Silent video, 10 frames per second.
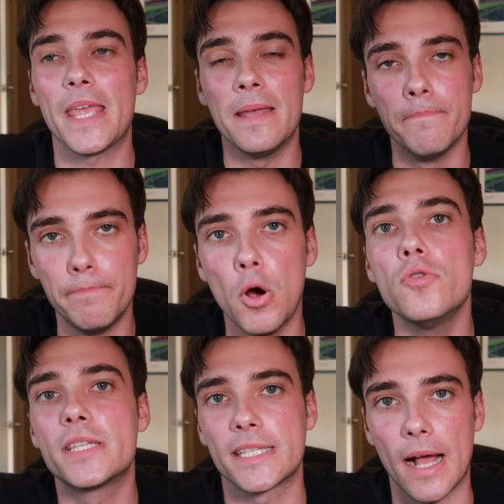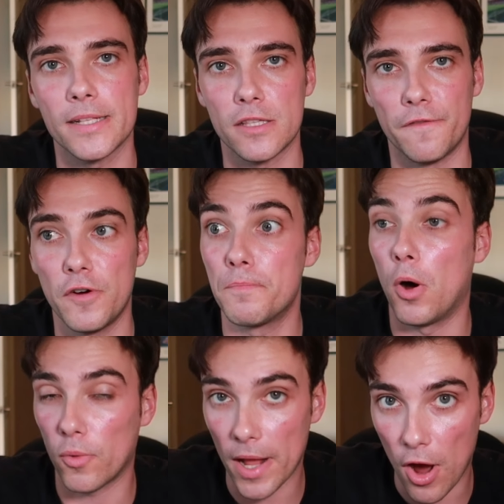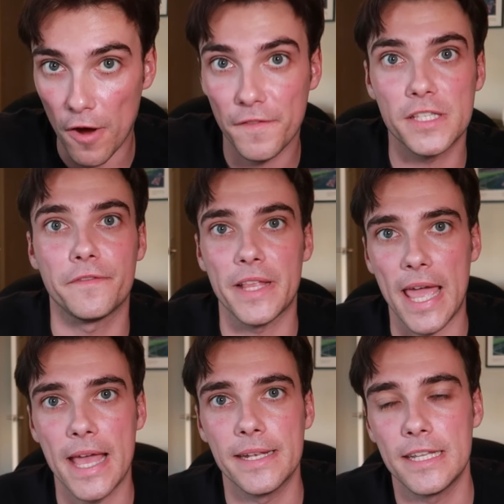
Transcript: in both sides of the football, right? Offensively and